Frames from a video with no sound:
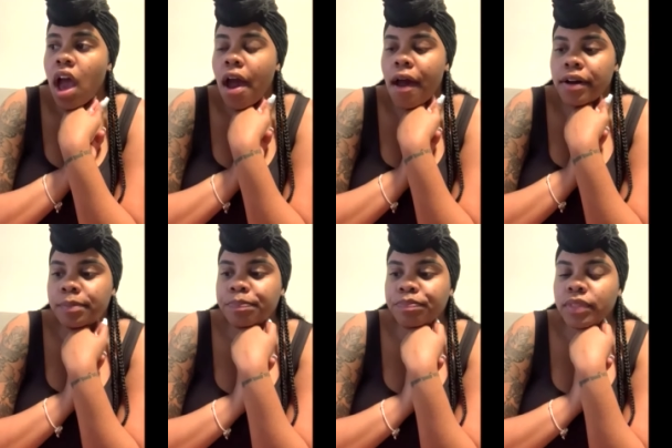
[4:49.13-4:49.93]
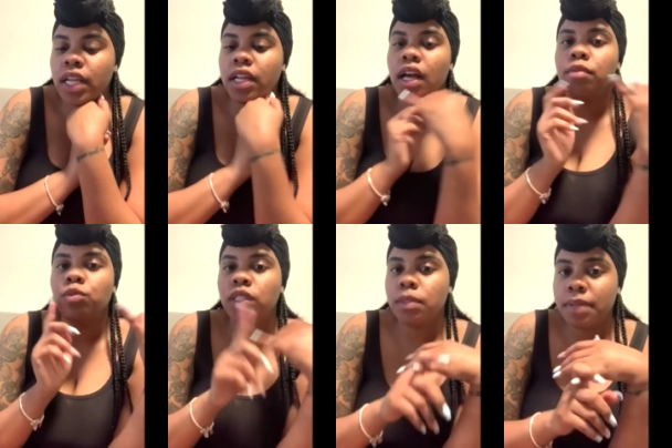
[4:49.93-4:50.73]
And it comes
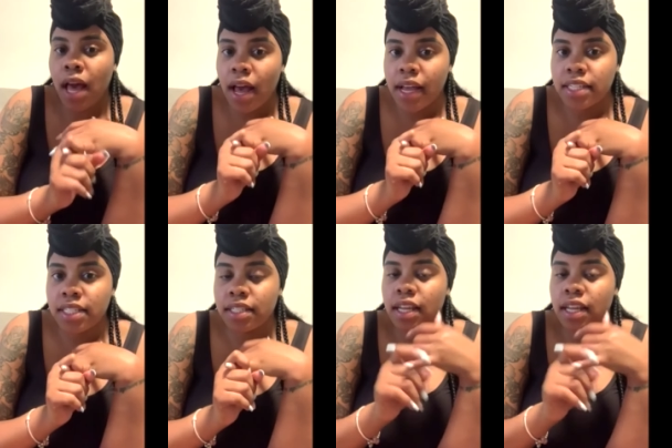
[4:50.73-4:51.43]
with supplies.